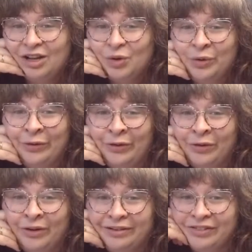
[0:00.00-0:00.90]

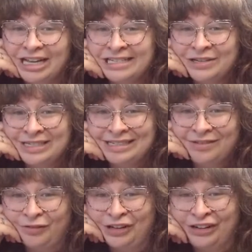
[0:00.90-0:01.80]
Ooh, and VS uses
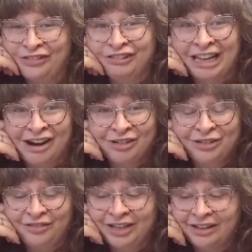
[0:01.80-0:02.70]
it for a flower
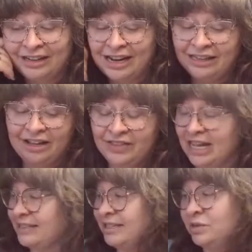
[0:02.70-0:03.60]
field. I love
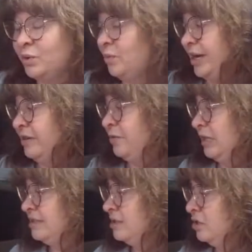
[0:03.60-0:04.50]
that. Since we're waiting for
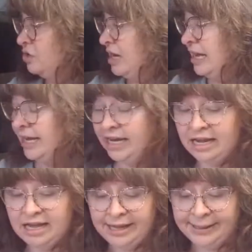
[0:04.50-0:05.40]
these to
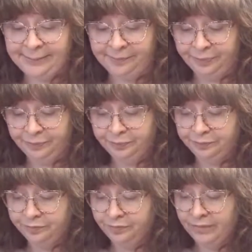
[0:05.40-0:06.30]
dry,
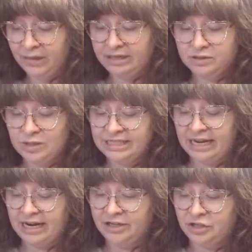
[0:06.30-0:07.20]
because once
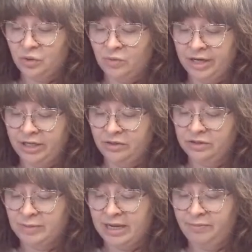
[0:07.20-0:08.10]
again, I don't want to
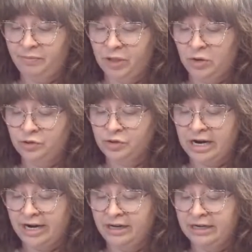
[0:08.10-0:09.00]
use my blow
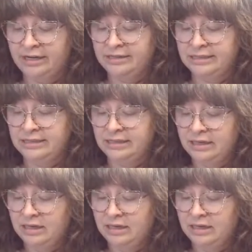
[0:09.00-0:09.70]
dryer because